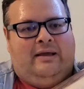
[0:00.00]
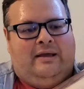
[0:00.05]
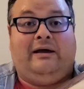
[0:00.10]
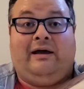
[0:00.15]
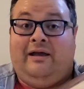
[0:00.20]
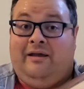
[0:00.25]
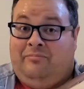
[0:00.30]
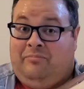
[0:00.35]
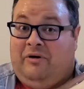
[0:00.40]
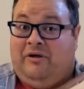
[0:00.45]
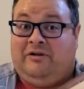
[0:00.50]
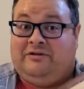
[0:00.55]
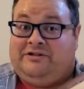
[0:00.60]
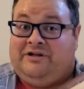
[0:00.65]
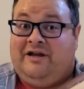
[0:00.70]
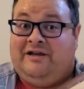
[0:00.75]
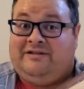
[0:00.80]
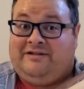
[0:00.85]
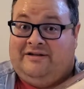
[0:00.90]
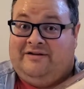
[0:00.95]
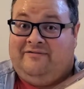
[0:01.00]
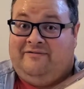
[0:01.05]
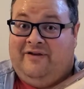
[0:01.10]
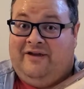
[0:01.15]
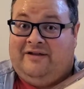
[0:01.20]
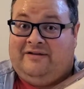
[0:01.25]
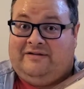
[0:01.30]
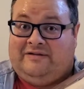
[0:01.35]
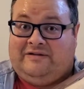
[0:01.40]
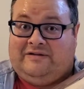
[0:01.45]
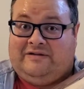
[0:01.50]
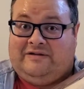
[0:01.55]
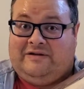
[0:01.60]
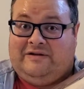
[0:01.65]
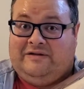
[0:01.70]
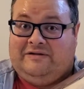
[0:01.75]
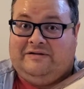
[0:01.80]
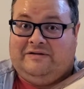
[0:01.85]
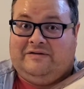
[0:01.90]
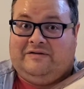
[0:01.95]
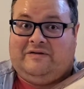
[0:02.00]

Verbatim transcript: I apologize in advance because